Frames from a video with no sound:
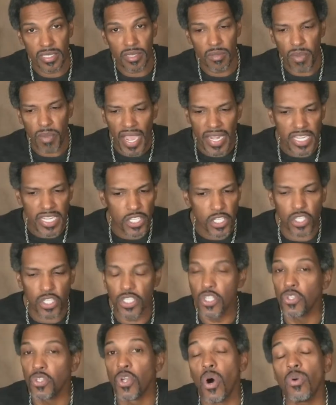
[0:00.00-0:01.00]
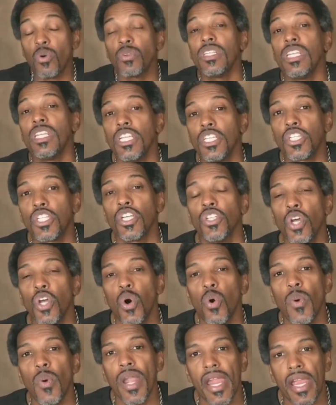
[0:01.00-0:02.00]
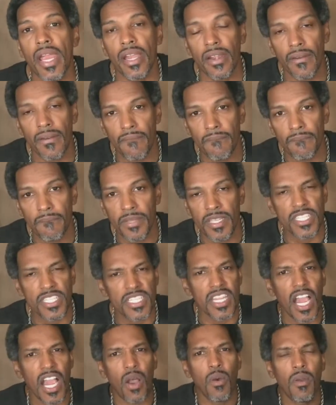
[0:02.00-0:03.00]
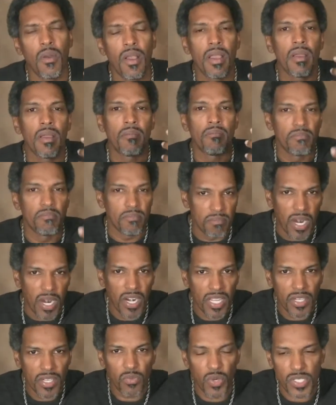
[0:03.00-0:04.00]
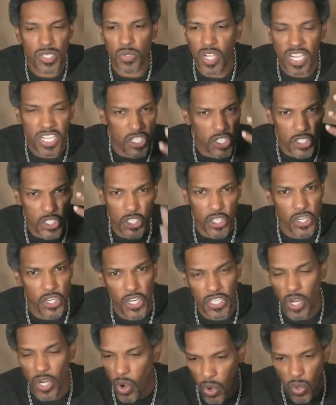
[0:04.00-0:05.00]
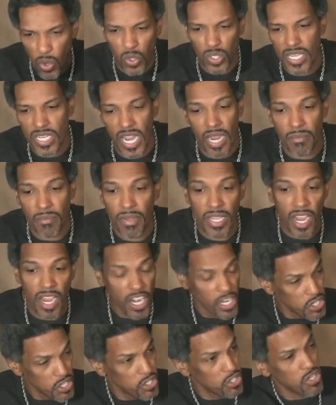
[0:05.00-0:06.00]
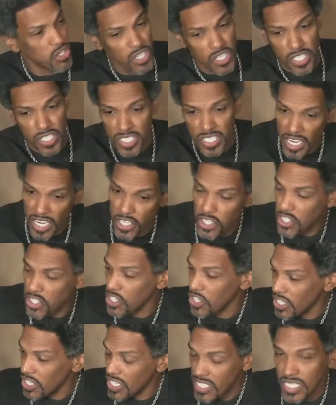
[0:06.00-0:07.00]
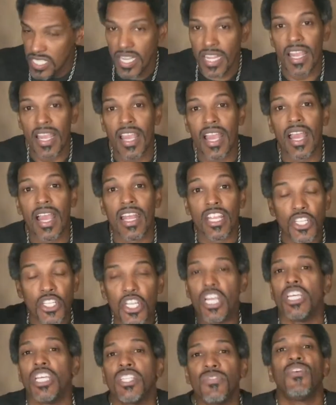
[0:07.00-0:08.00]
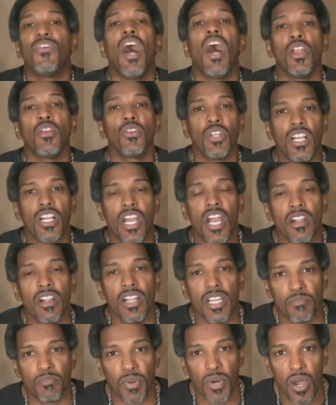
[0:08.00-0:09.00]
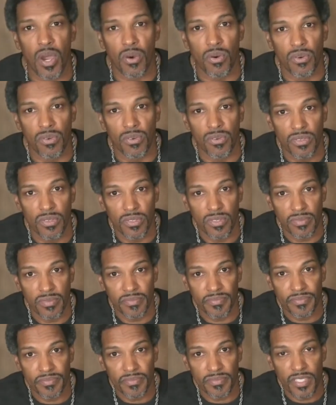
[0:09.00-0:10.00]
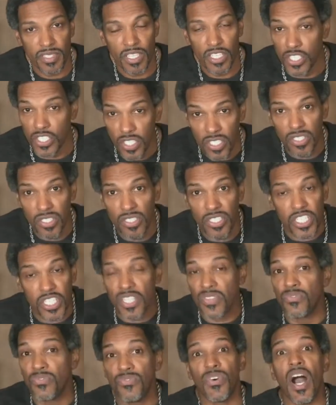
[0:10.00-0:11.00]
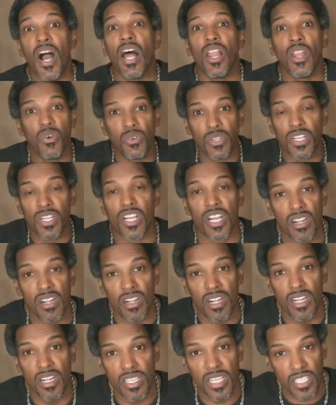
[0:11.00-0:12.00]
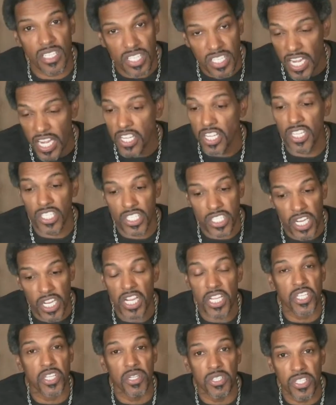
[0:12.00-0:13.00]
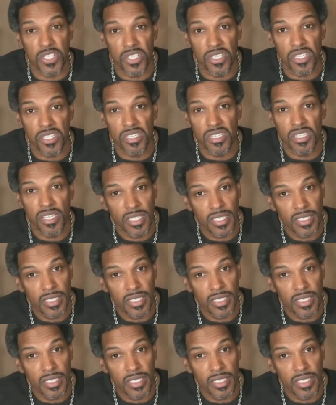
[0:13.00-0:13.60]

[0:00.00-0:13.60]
You don't need to know where. You see how Marlon was concerned the whole time? Are you sure this is? Just follow the current, bro. Dude, just follow the current. It'll take you, dude.